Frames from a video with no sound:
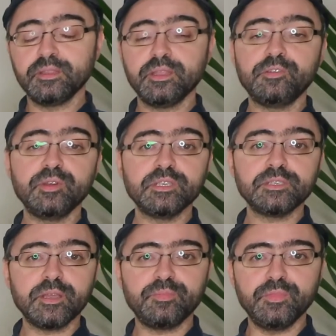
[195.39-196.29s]
There
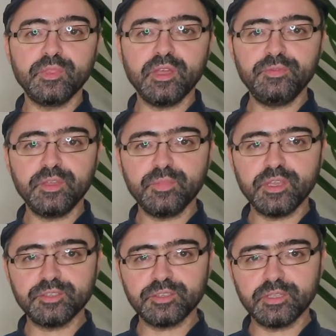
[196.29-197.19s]
is nothing
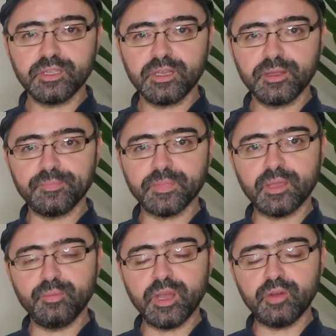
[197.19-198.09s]
mentioned
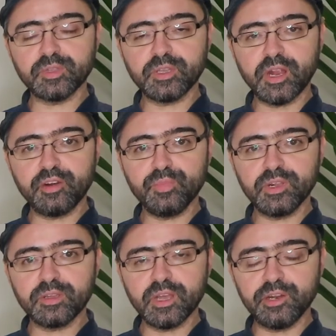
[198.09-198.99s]
about
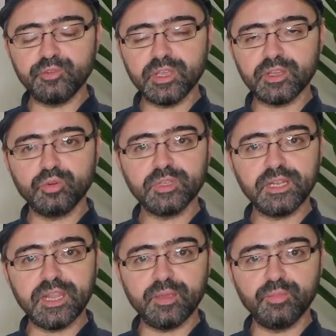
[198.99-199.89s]
caramel coloring on the
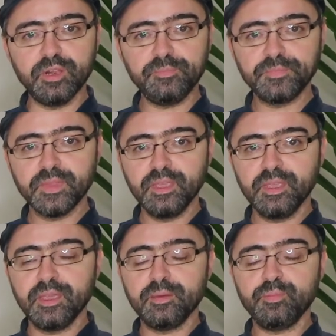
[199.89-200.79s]
label,
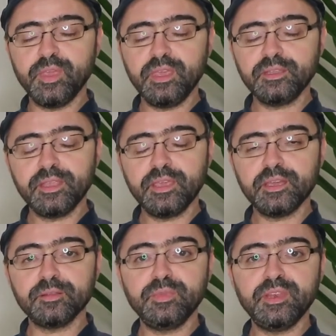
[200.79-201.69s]
being the
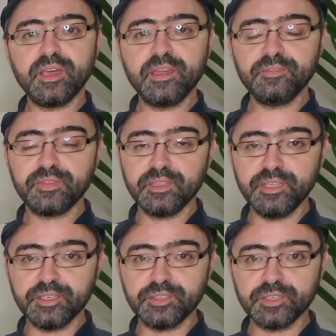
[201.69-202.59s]
9th
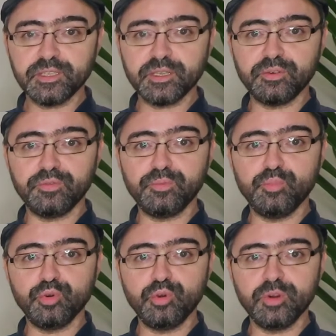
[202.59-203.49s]
edition of
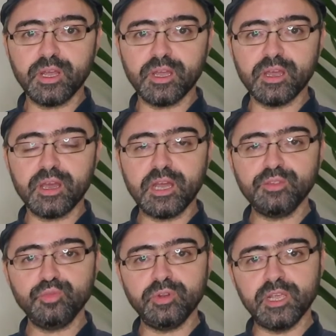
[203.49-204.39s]
Brora,
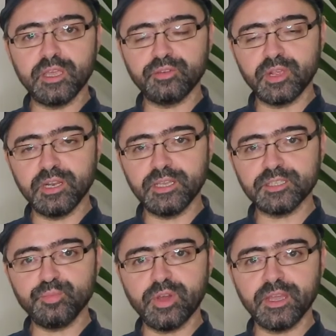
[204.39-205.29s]
annually
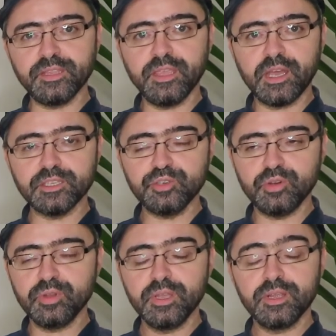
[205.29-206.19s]
released by
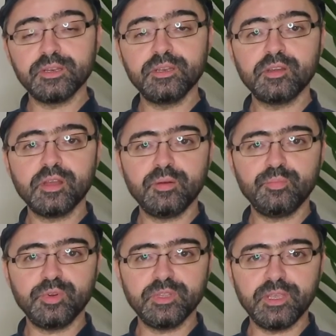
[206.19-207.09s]
Diageo, the
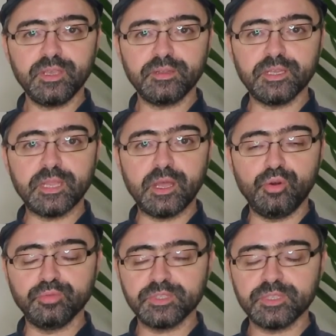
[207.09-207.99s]
company that
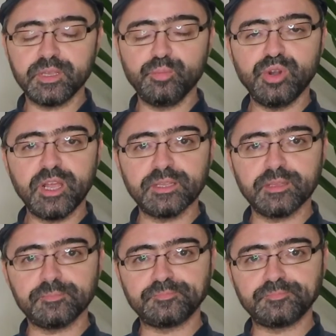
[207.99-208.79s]
owns the brand.